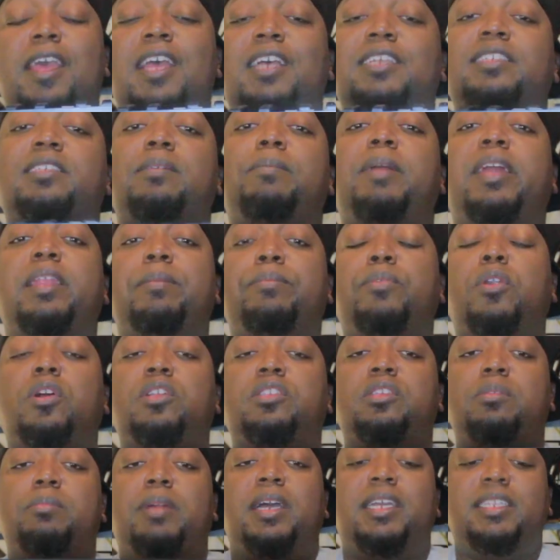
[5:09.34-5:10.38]
Somebody
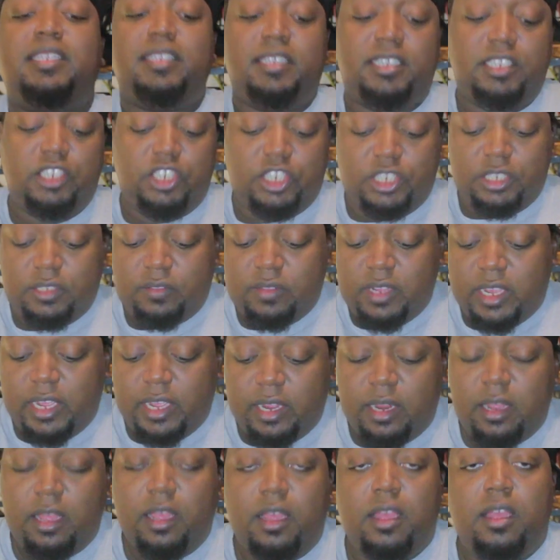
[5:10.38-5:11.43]
brought to my attention
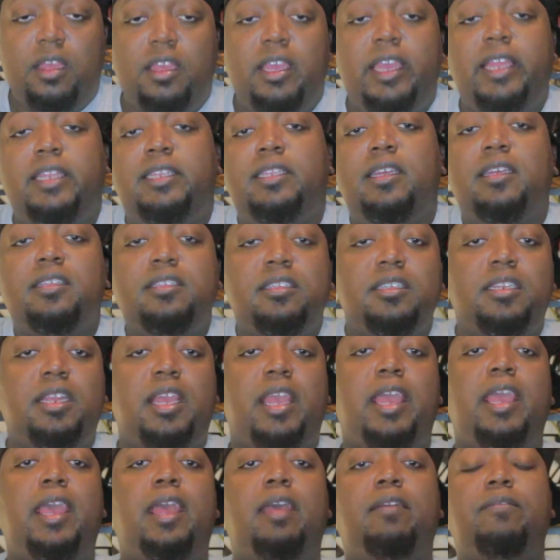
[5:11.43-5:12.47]
that it doesn't
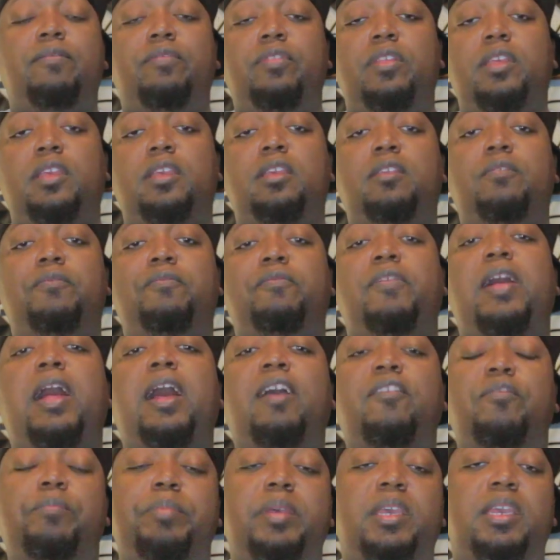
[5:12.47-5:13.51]
have the
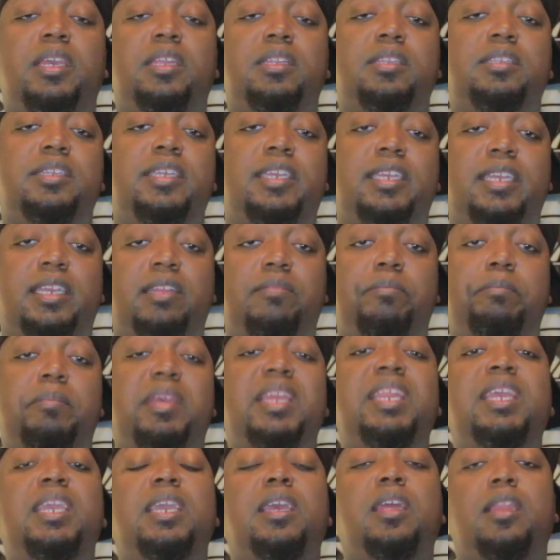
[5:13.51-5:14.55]
5-pin DIN
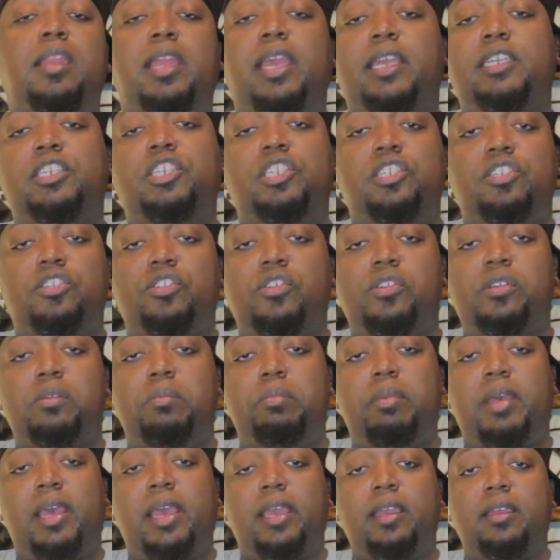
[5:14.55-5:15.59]
MIDI connections on the
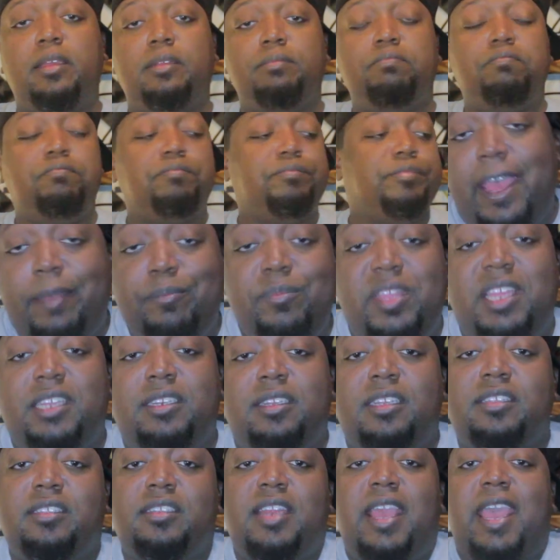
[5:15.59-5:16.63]
back.
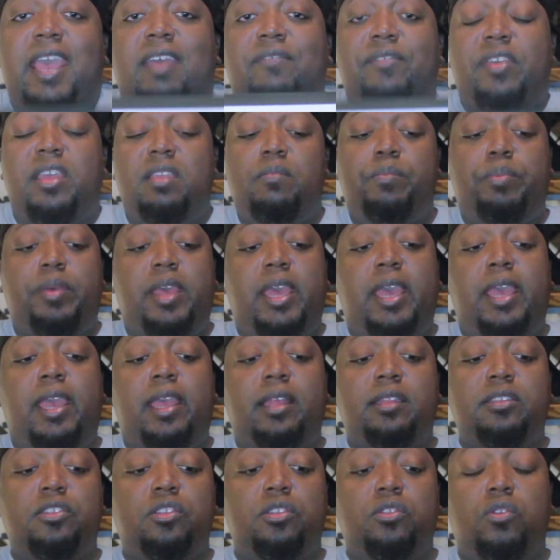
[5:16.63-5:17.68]
It doesn't have 8
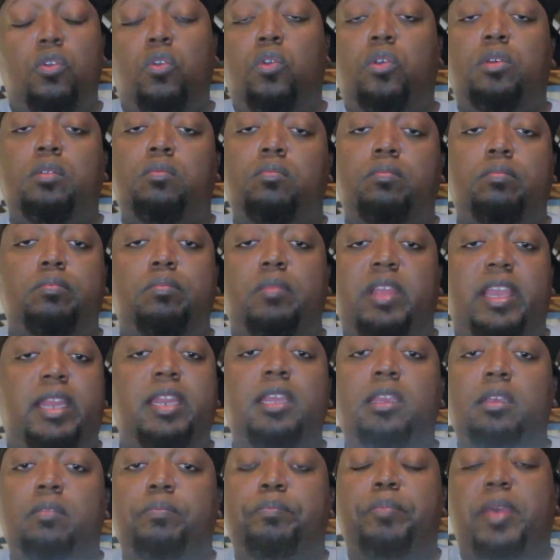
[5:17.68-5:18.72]
pads, or
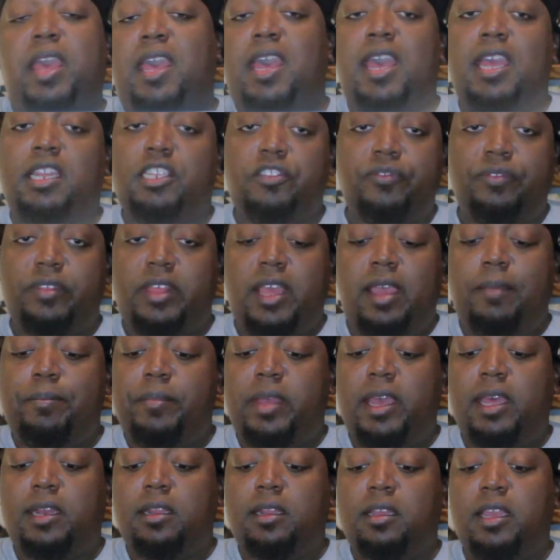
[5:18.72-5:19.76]
any pads for that
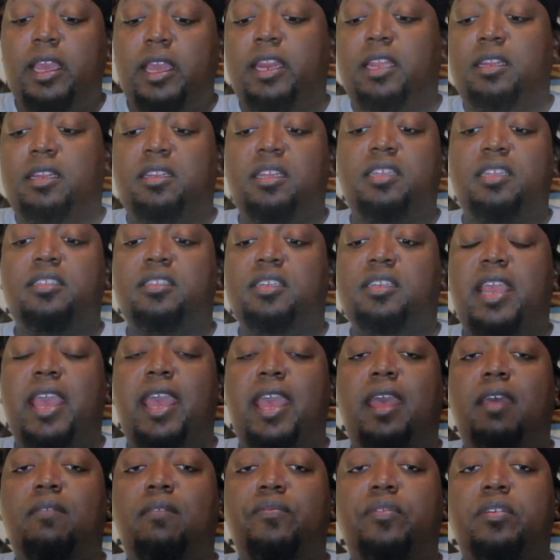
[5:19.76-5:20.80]
matter, and it doesn't
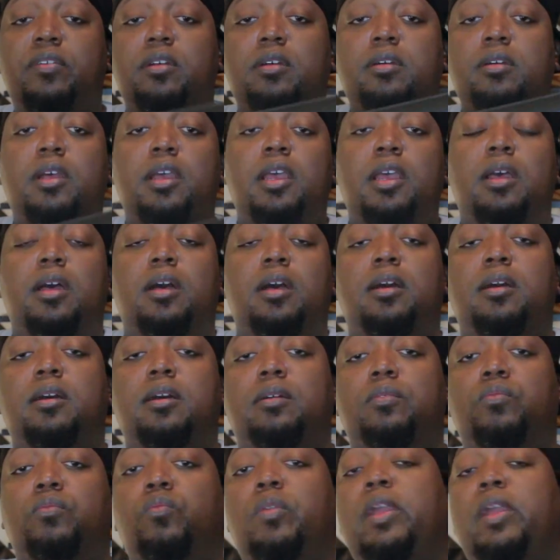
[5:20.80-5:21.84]
have
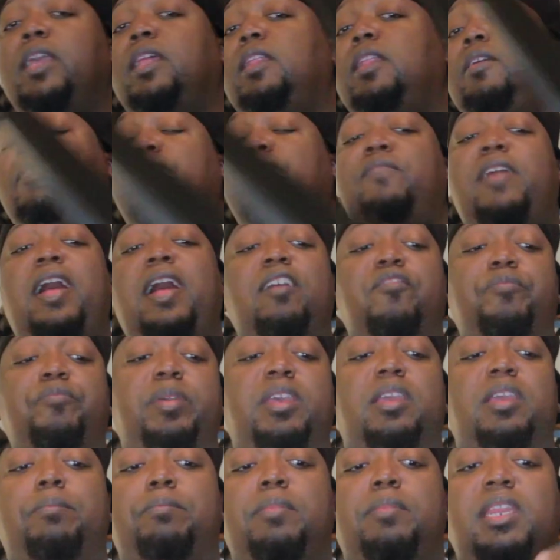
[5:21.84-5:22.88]
a regular
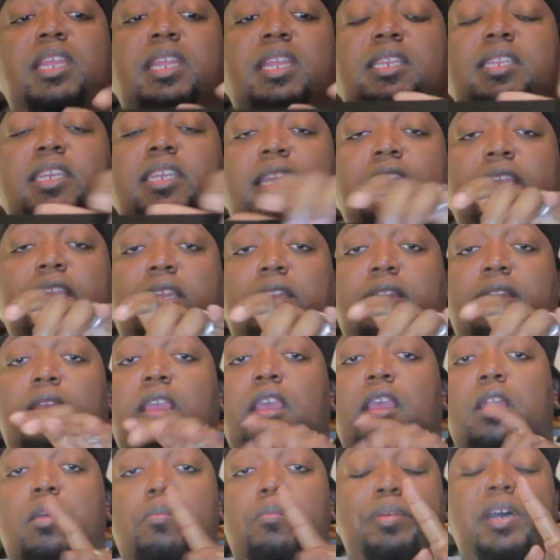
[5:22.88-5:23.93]
5-pin MIDI DIN.
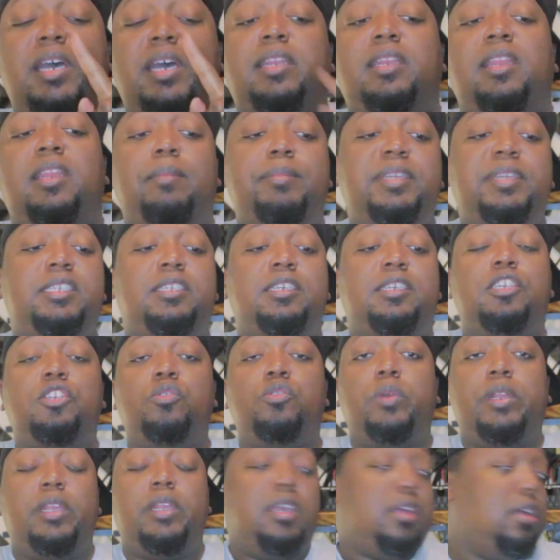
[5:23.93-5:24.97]
But let me tell
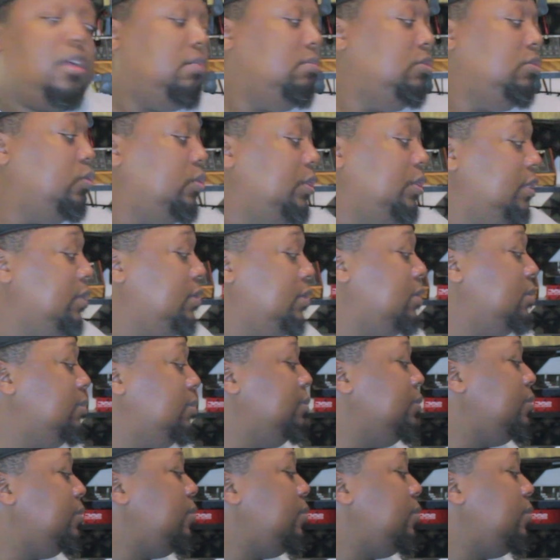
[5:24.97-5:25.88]
you what it comes with.